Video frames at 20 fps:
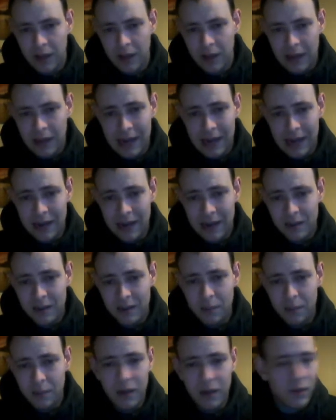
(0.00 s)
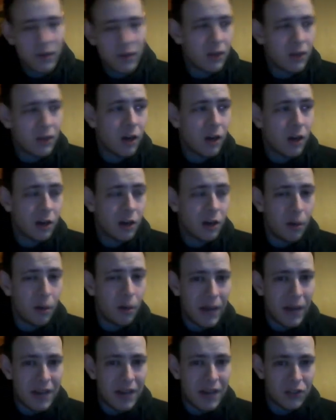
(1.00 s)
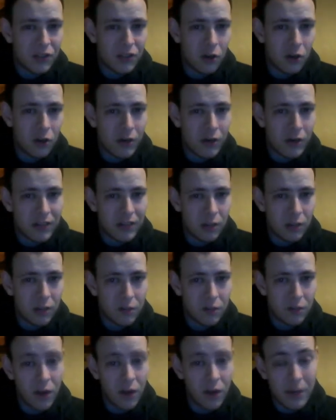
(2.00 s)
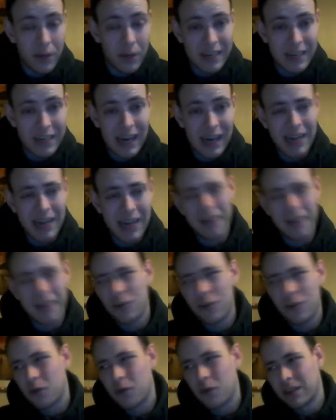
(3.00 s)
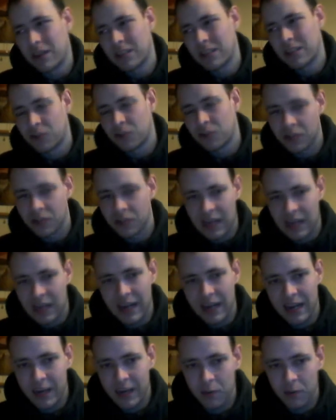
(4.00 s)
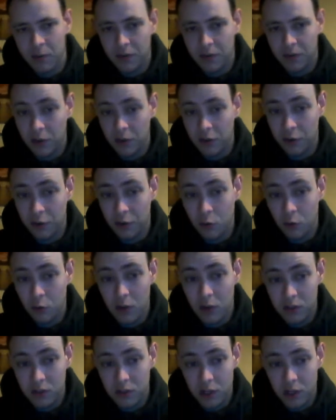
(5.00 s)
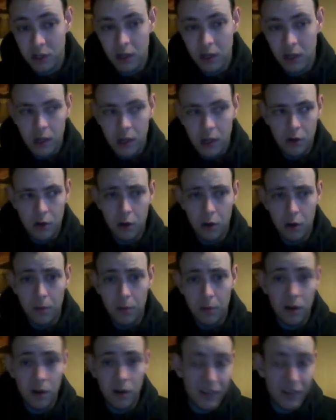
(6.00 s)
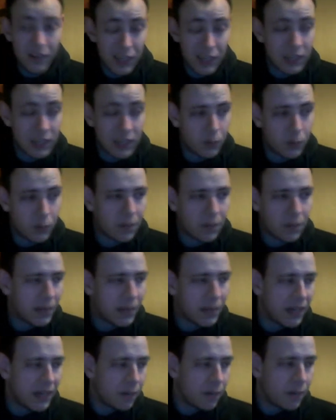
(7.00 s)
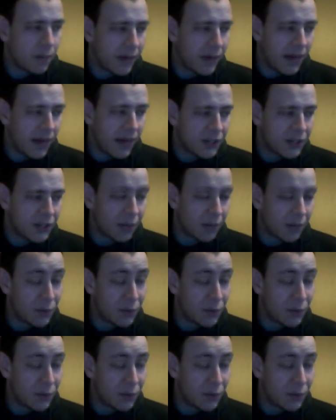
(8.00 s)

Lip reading: And there's a bit of a Kurt Cobain story in terms of how he died. I don't want to discuss that here, but if you do want to know more, then check his Wikipedia page.